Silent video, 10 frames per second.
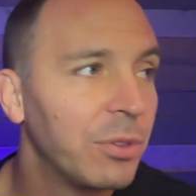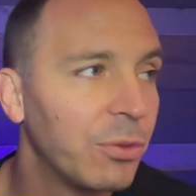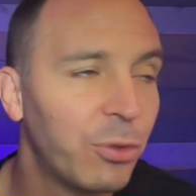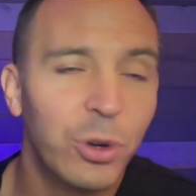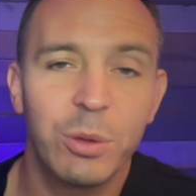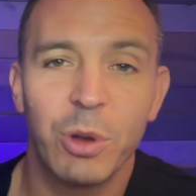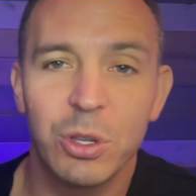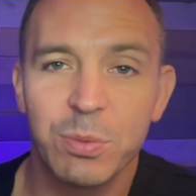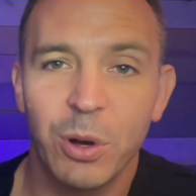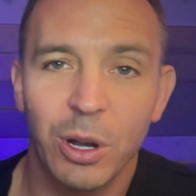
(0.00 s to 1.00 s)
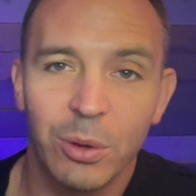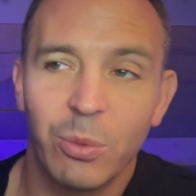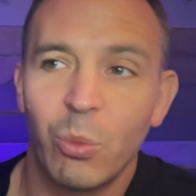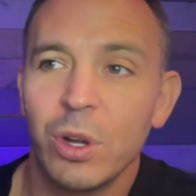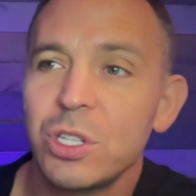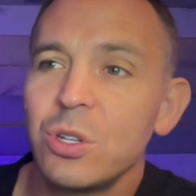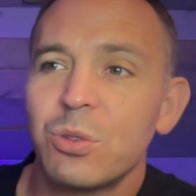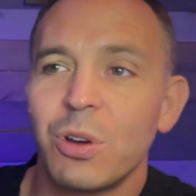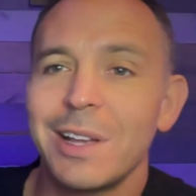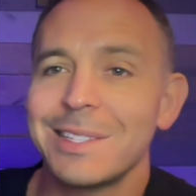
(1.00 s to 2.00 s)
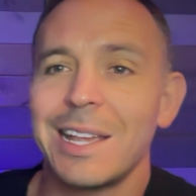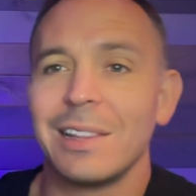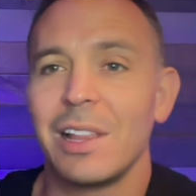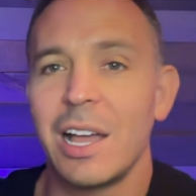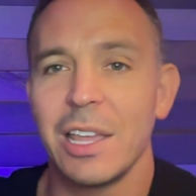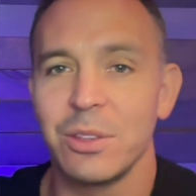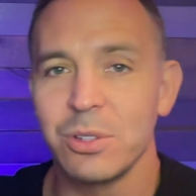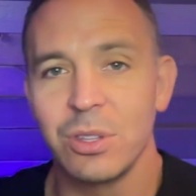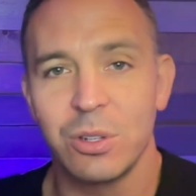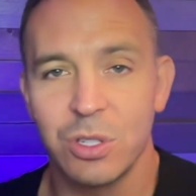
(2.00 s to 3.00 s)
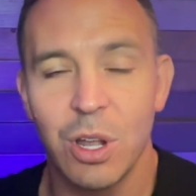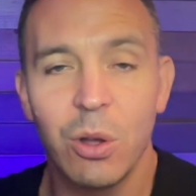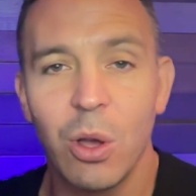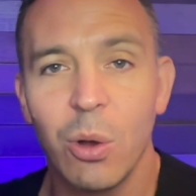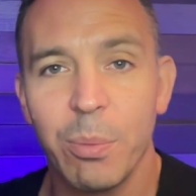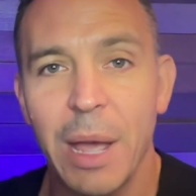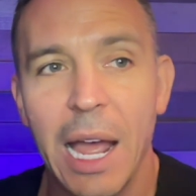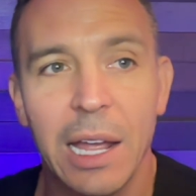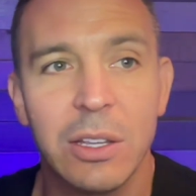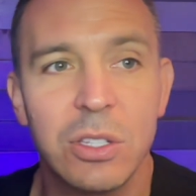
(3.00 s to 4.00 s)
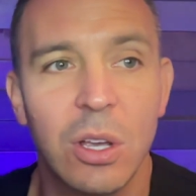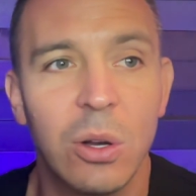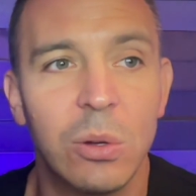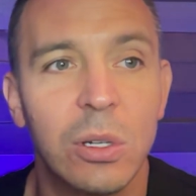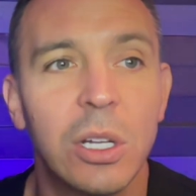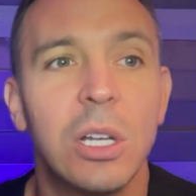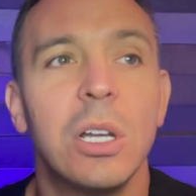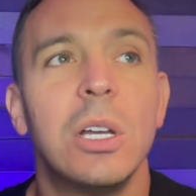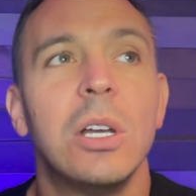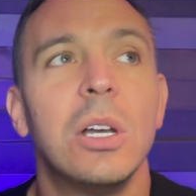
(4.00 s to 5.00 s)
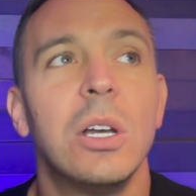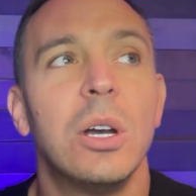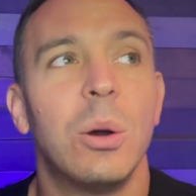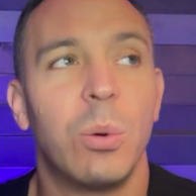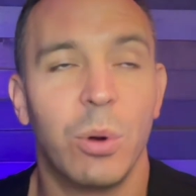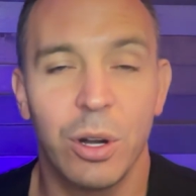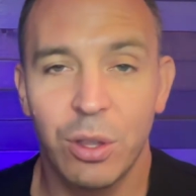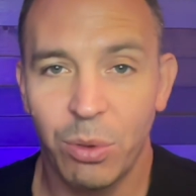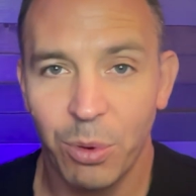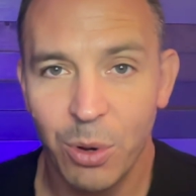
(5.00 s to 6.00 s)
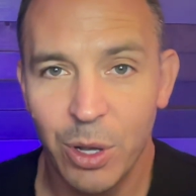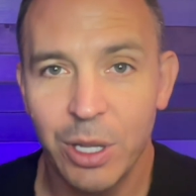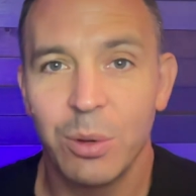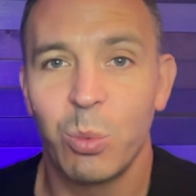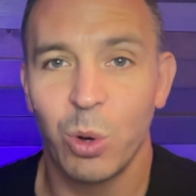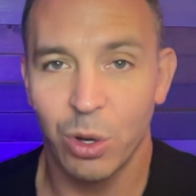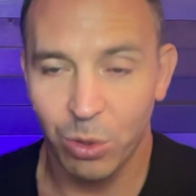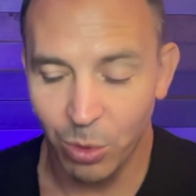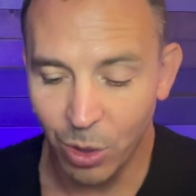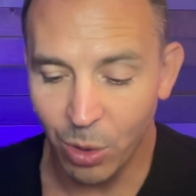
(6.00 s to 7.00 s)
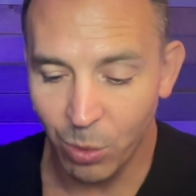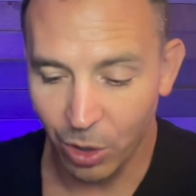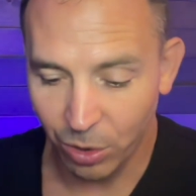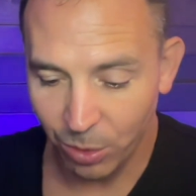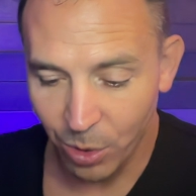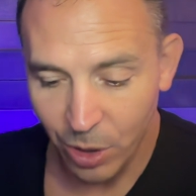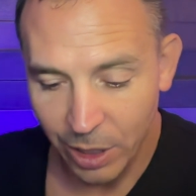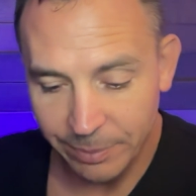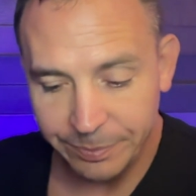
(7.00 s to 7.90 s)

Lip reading: for the most part, once you cross that line, there's no going back. So work through it, work through it, work through it.